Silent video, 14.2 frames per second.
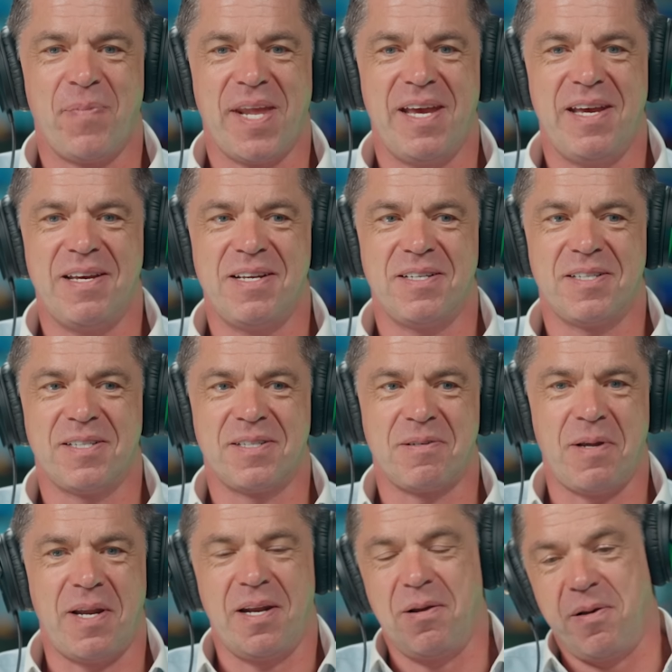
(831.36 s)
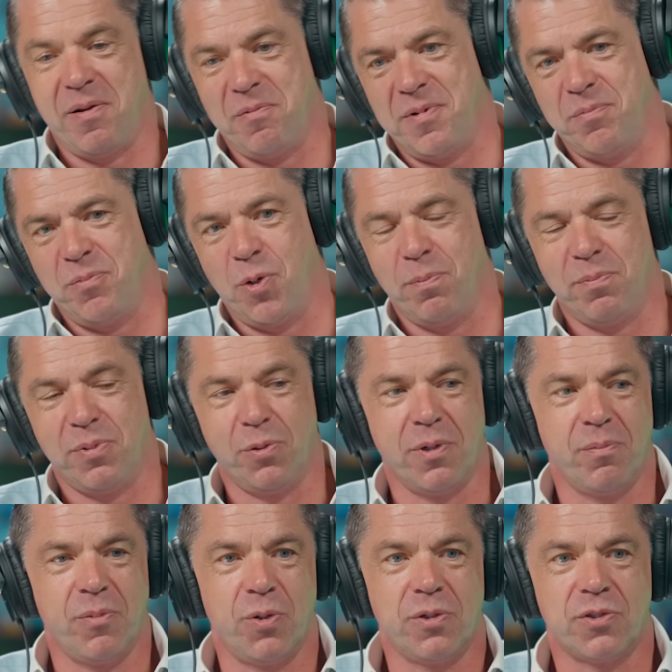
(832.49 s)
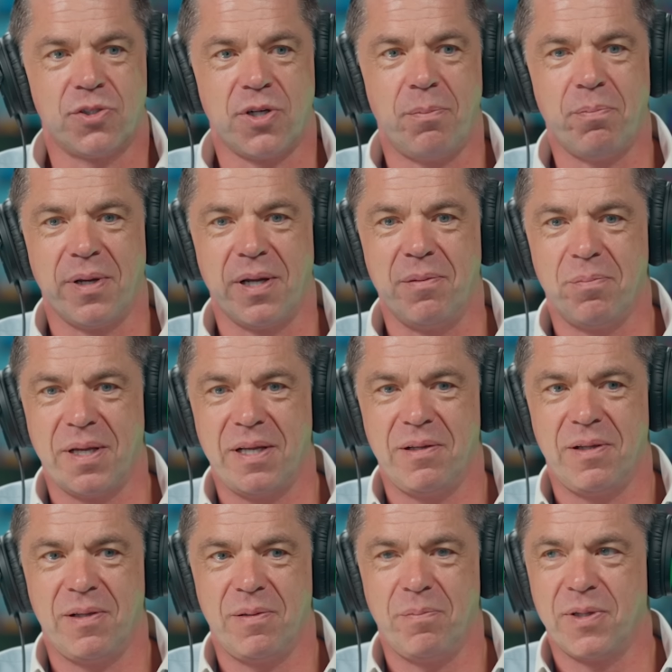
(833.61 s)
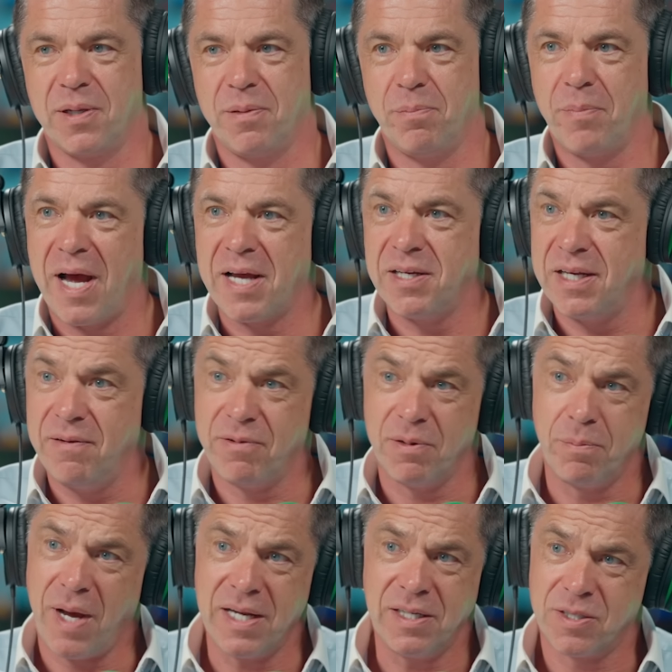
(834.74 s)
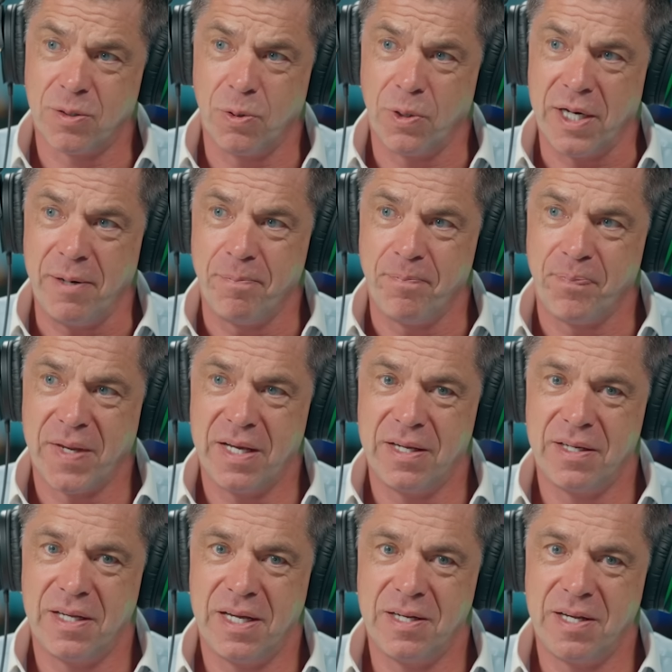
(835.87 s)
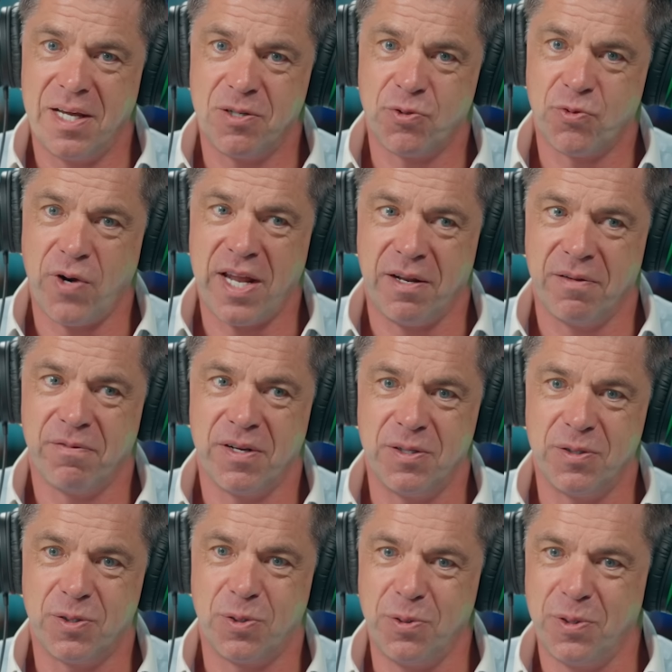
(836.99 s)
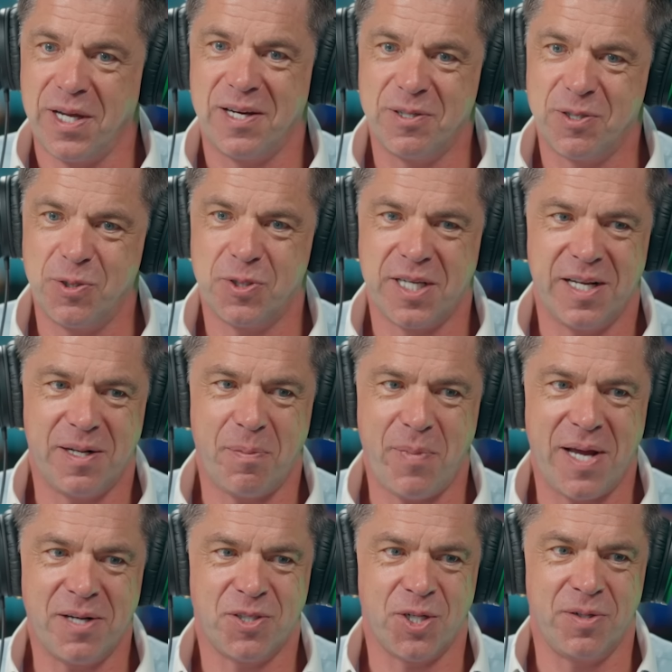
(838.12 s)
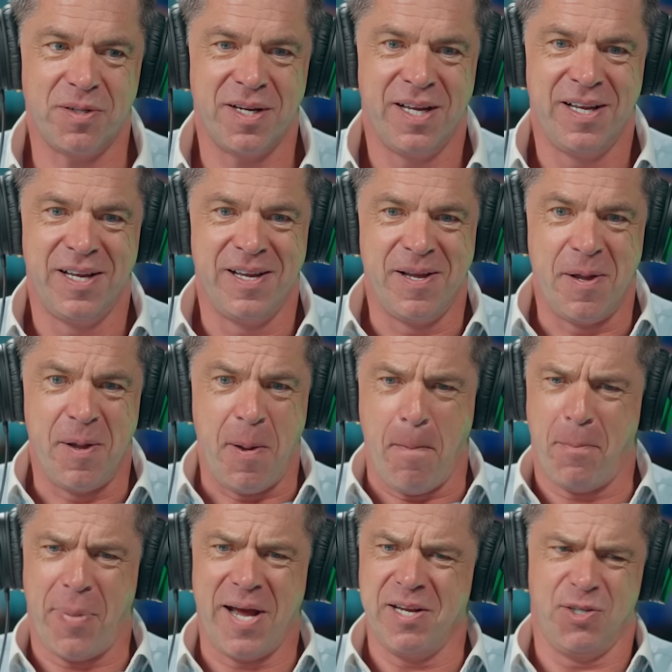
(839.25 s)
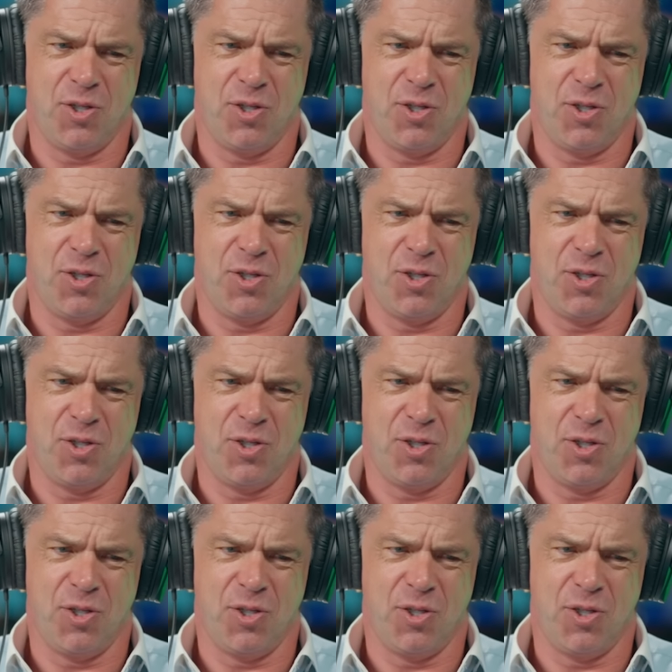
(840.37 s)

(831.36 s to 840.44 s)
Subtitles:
is, and I'm not blowing my own trumpet, but that my story is relevant to that. As you said, imagine by